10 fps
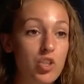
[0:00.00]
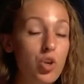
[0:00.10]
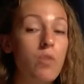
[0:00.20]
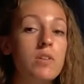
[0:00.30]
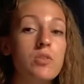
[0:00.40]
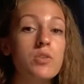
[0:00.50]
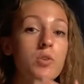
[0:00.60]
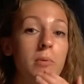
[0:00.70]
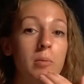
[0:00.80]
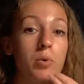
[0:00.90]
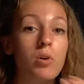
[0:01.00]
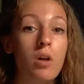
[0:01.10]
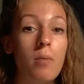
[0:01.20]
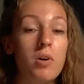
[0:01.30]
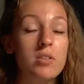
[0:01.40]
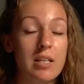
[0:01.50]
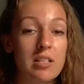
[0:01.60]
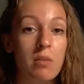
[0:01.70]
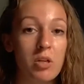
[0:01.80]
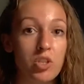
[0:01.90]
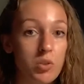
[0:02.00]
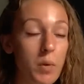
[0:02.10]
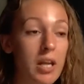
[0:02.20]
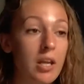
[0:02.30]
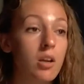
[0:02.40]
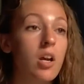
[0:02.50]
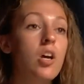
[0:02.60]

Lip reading: dove into a swimming pool almost. That's how much you're sweating.